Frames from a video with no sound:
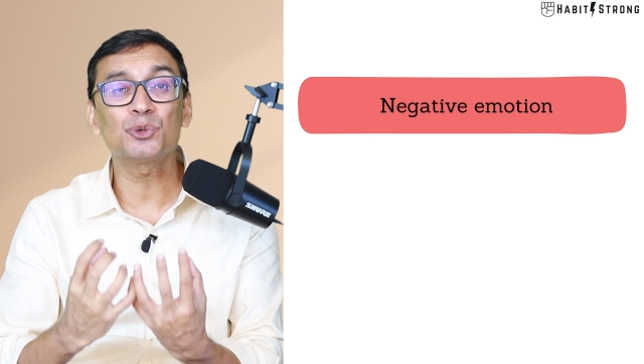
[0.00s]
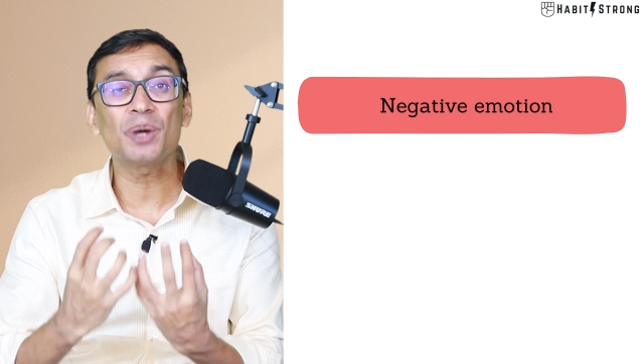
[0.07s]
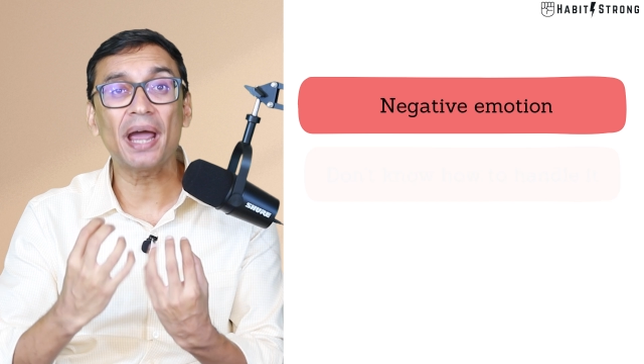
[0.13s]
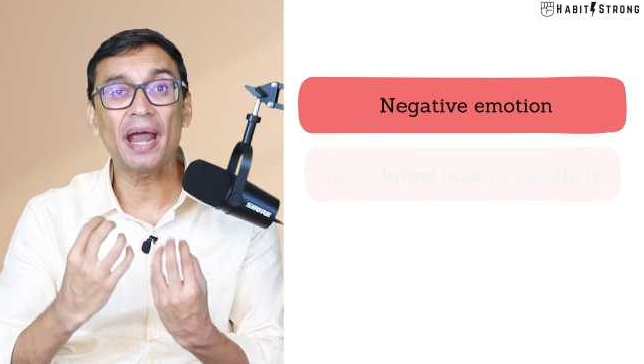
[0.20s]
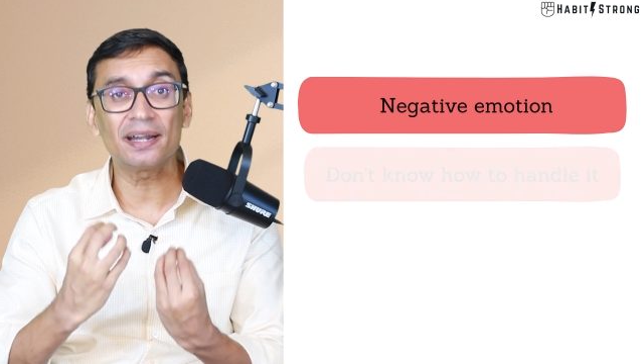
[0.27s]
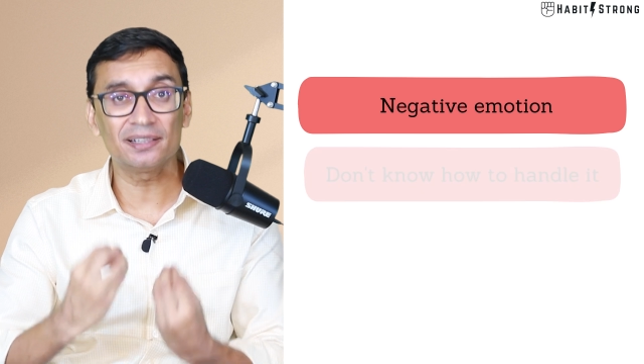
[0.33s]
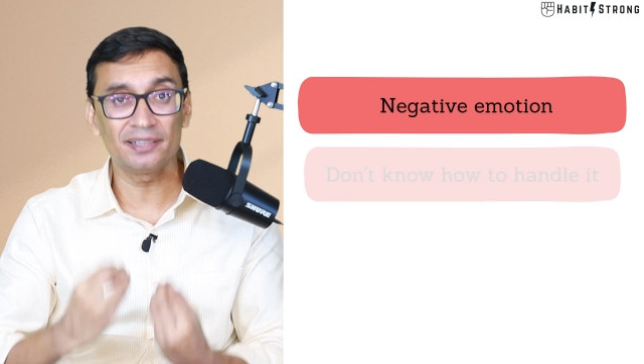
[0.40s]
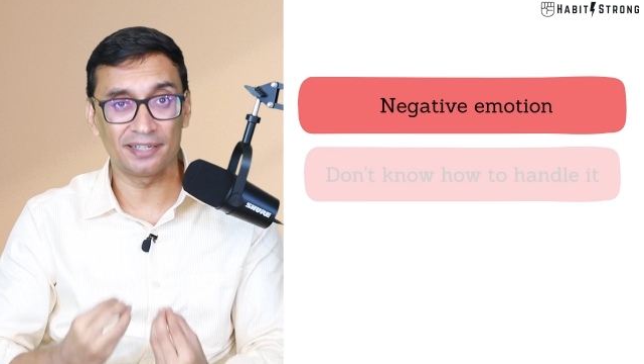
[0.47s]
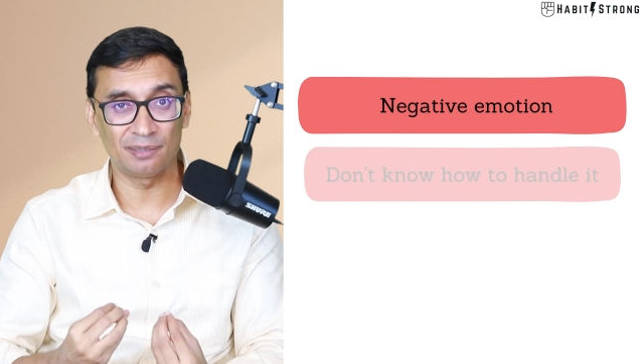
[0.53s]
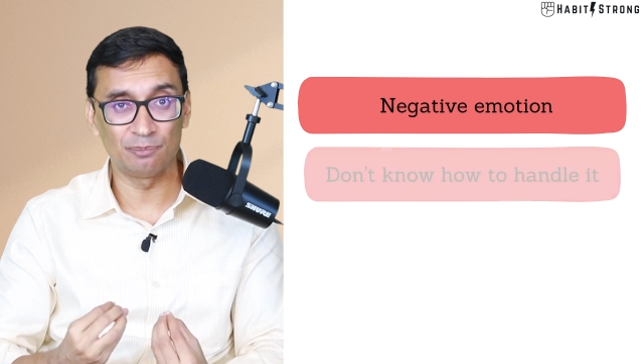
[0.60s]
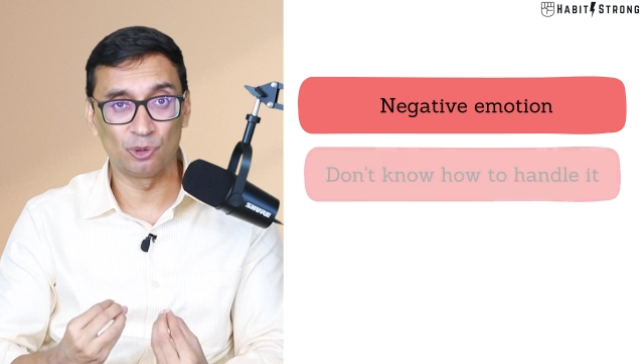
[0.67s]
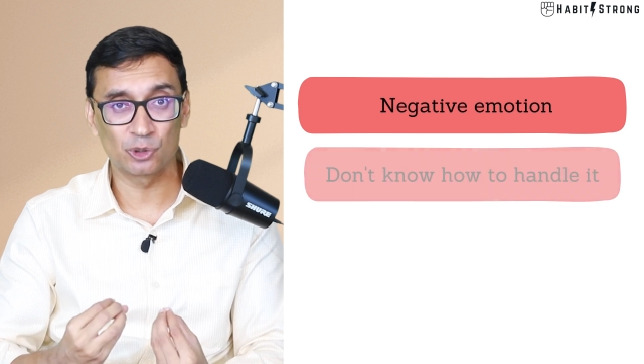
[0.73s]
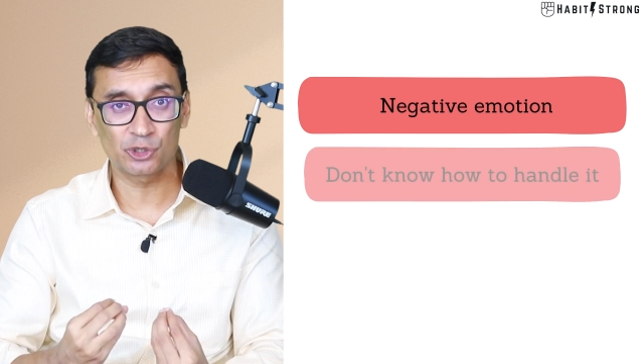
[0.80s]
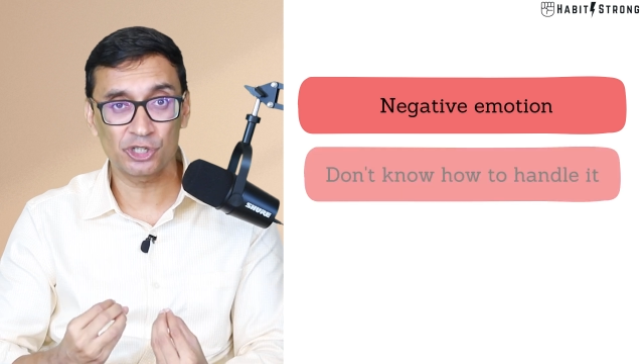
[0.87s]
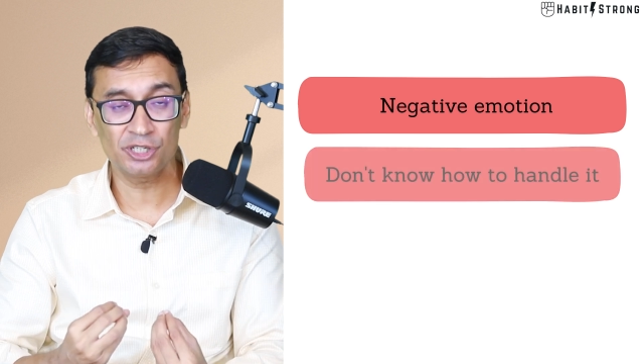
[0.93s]
to handle that
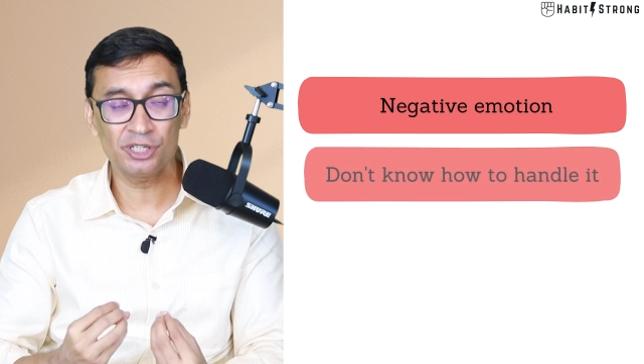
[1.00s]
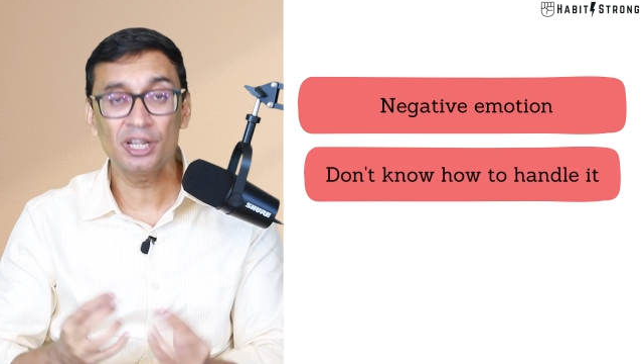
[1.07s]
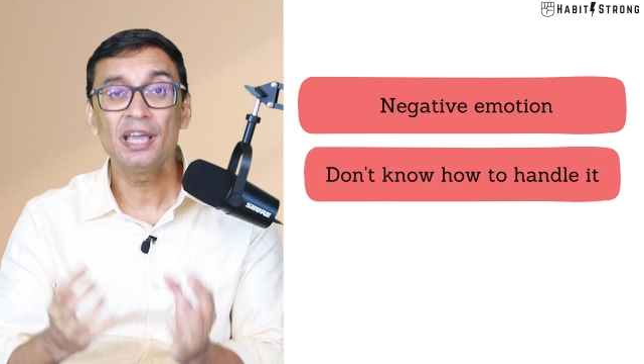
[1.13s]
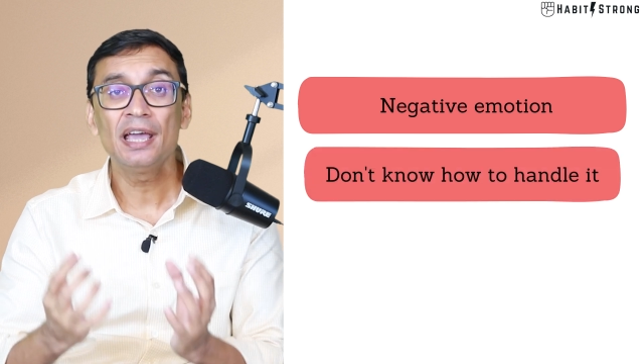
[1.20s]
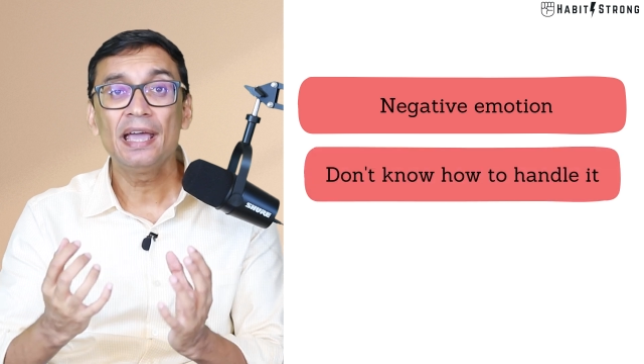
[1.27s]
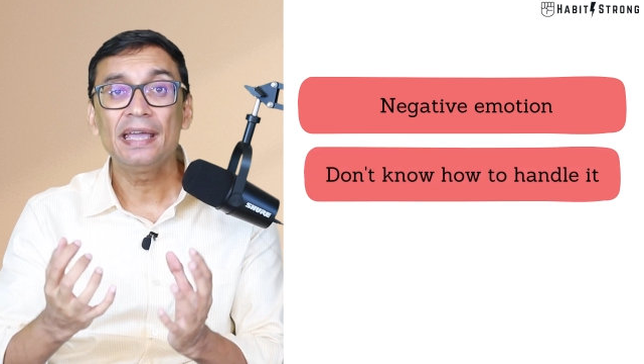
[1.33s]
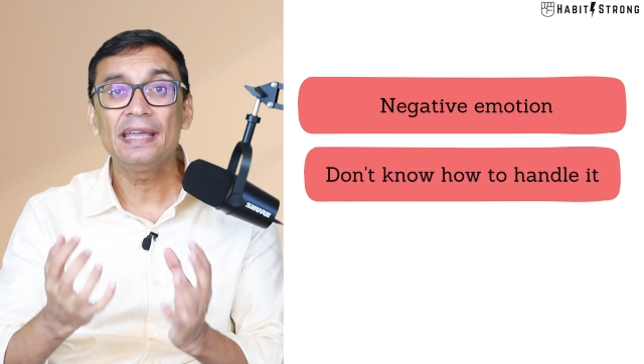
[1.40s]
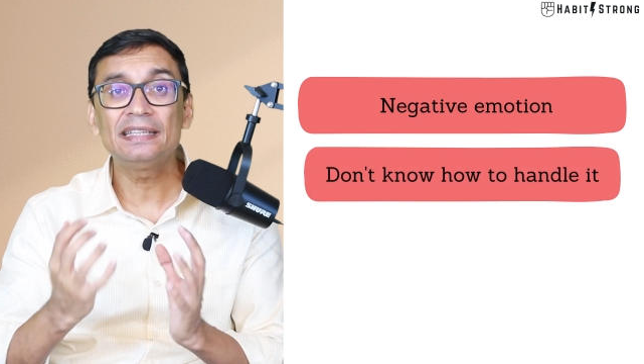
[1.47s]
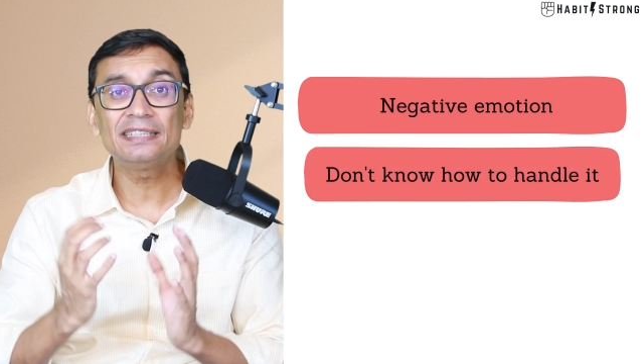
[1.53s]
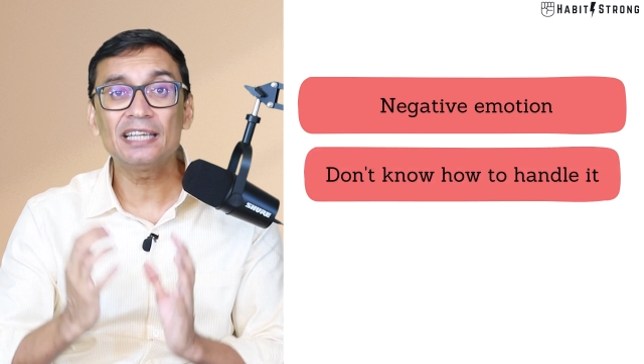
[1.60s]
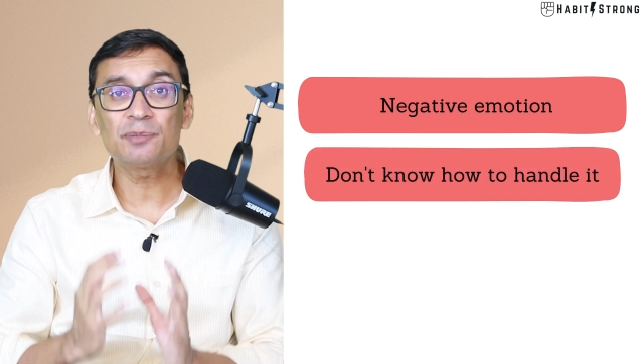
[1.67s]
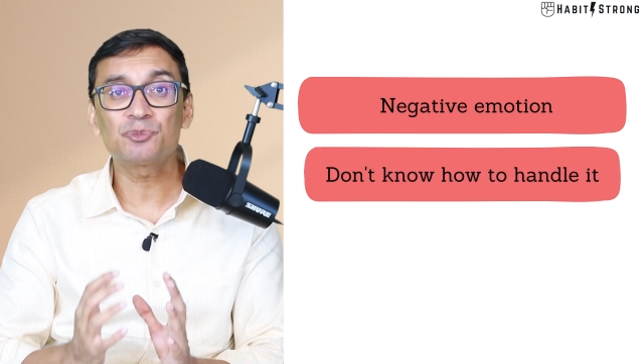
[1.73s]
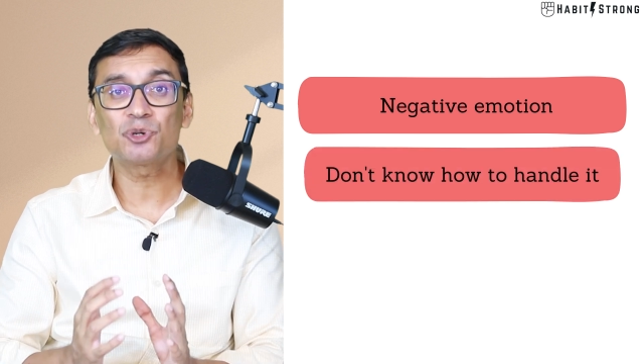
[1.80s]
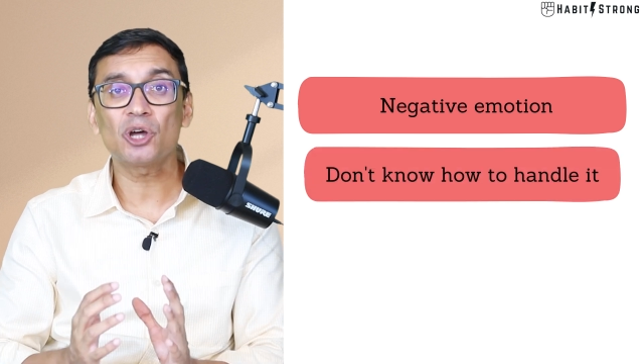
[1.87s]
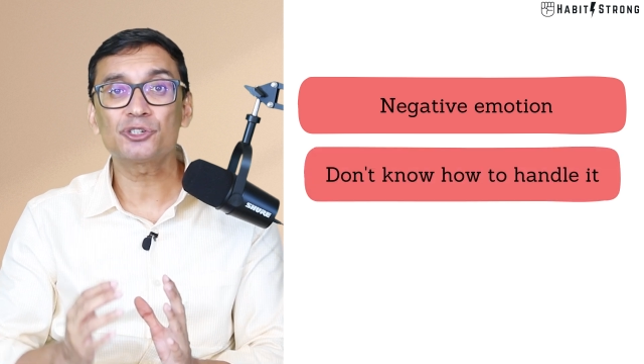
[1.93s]
emotion, in
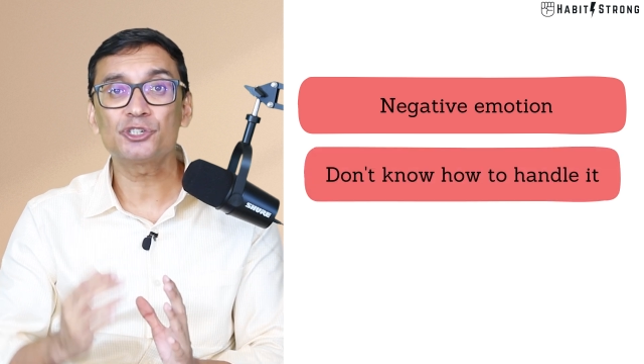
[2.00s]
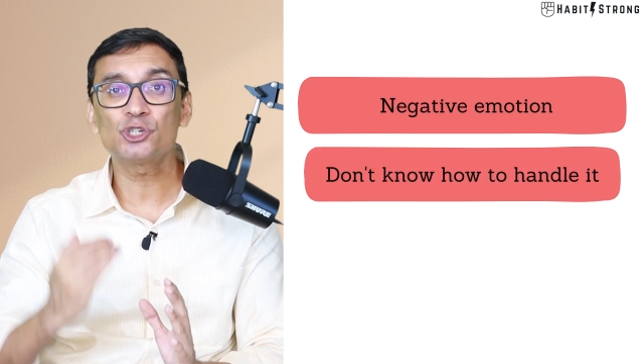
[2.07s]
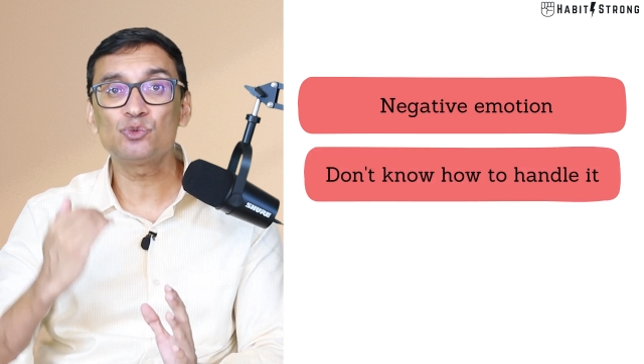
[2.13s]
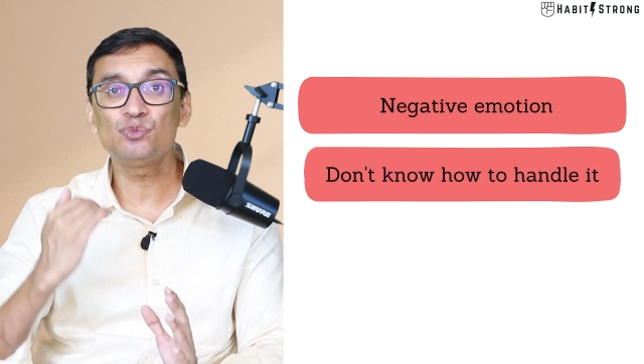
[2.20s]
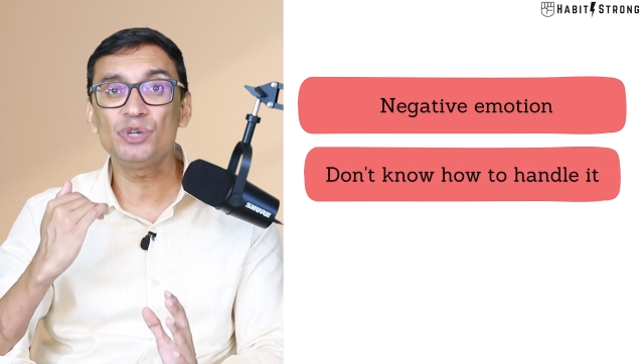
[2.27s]
that process,